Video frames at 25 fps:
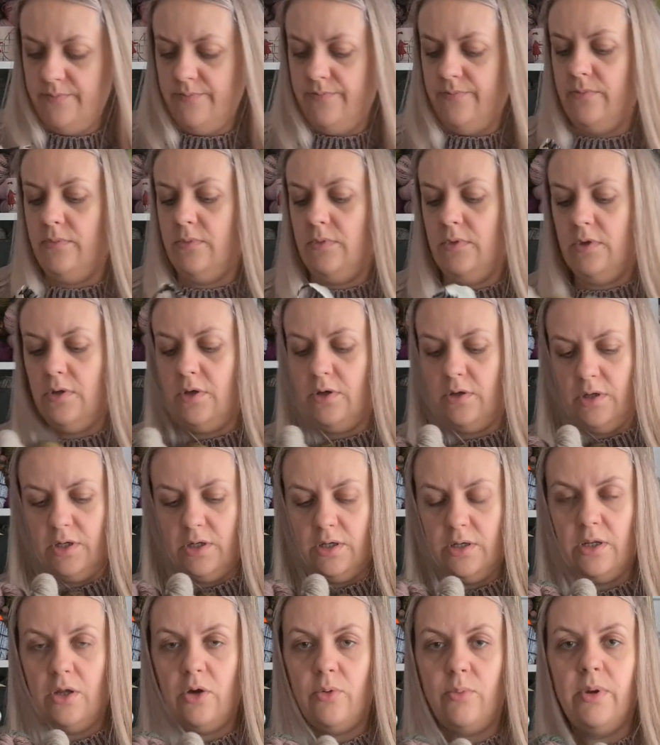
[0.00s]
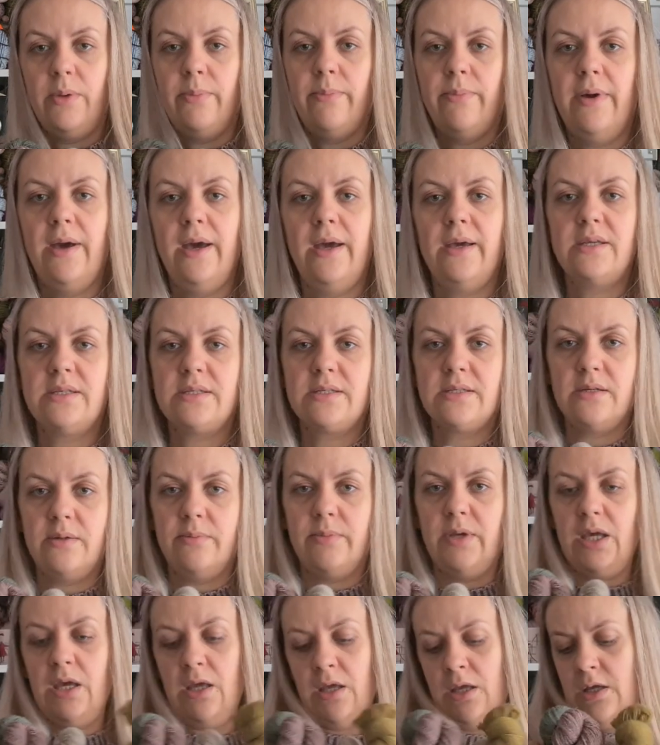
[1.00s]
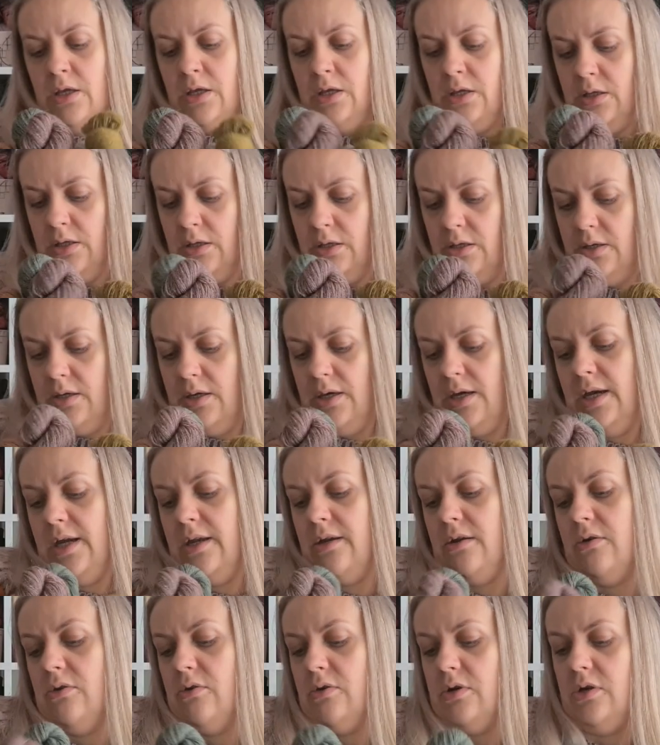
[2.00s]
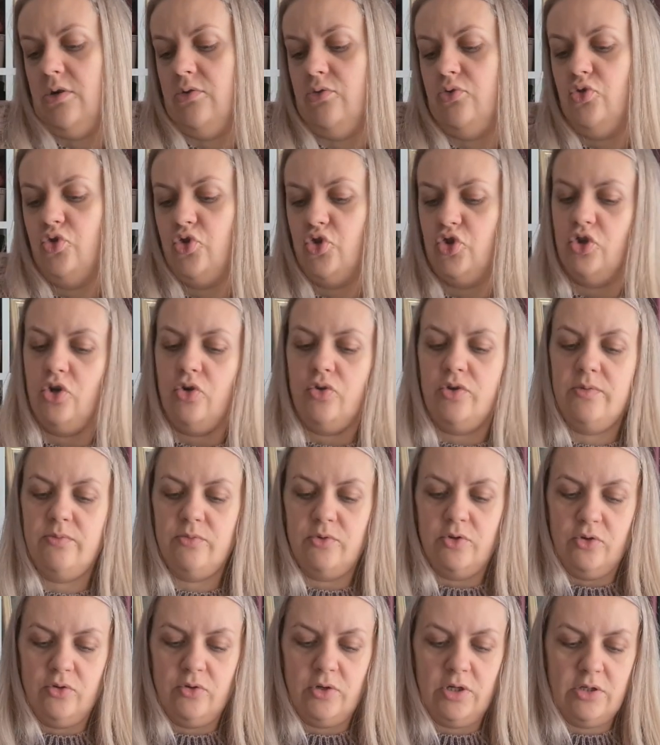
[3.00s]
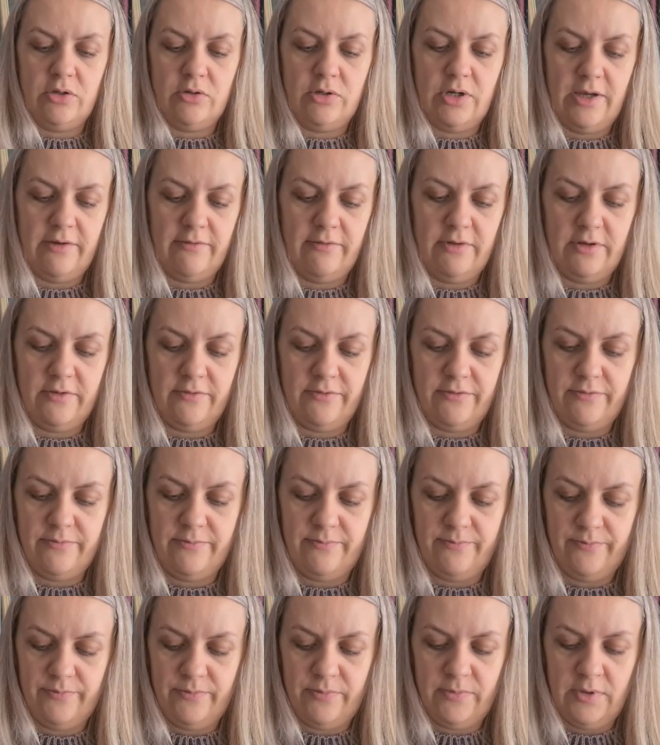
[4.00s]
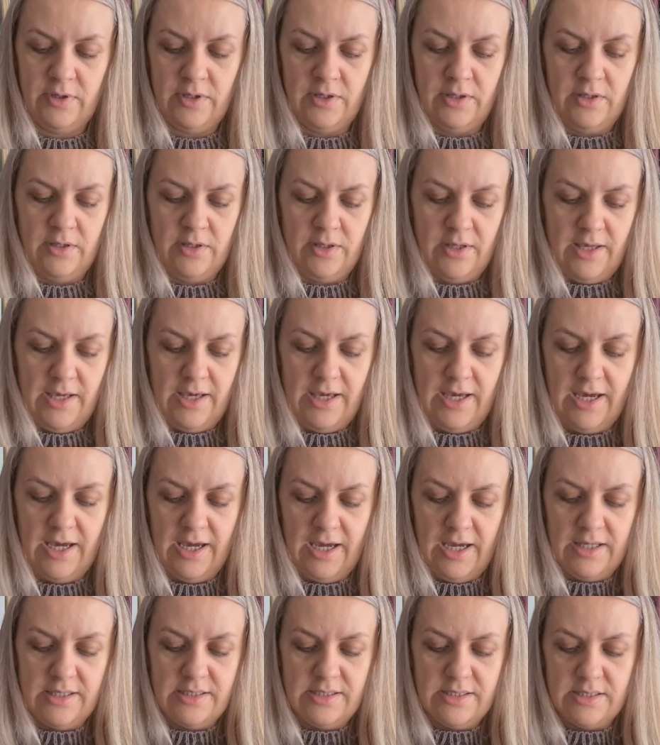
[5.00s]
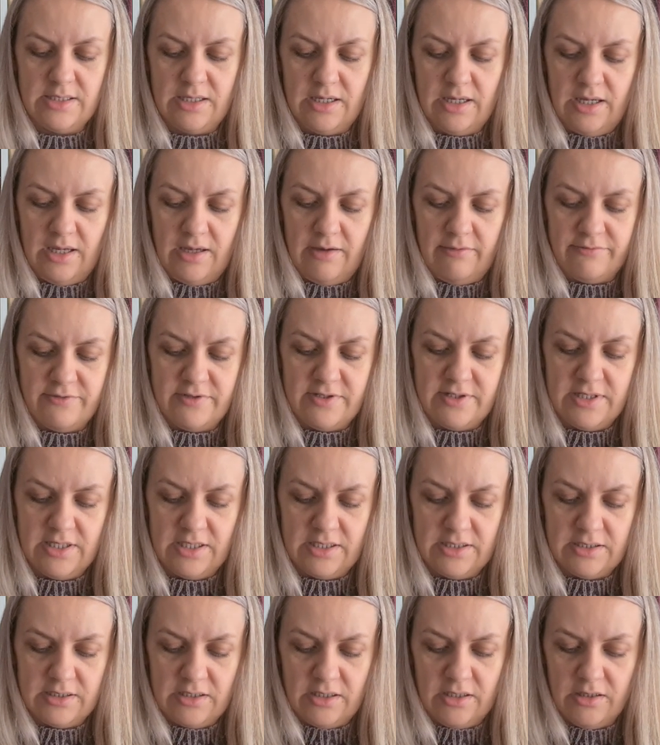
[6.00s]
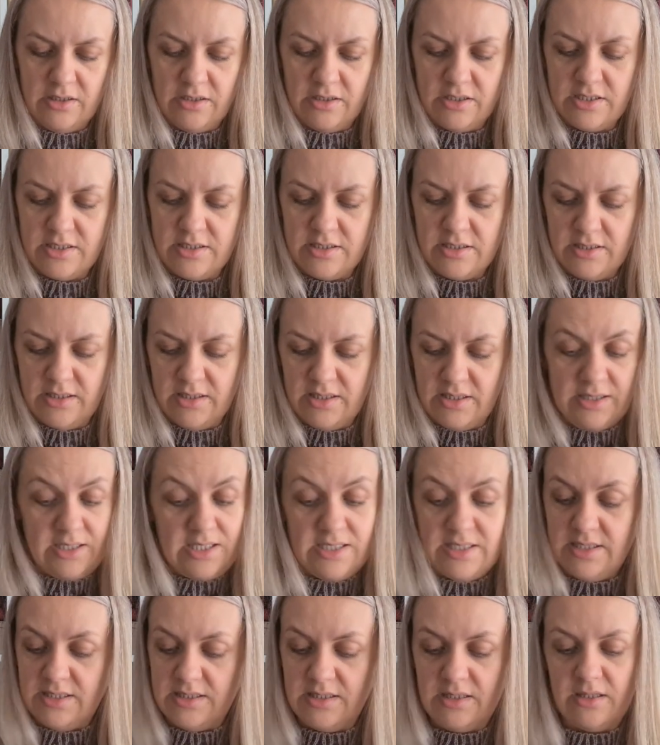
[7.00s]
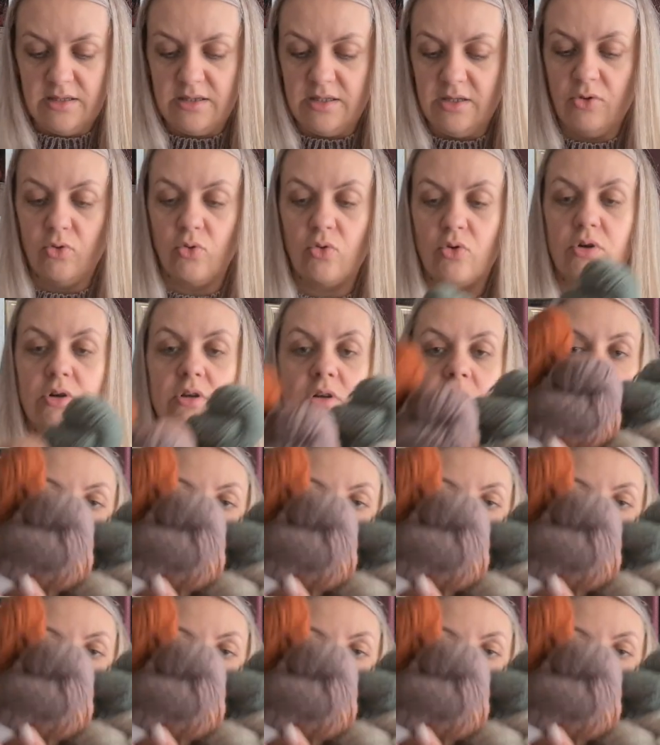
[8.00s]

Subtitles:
Now my bag is coming. I don't know how to show them to you. I don't have enough hands. I have 6 colors. This is not the order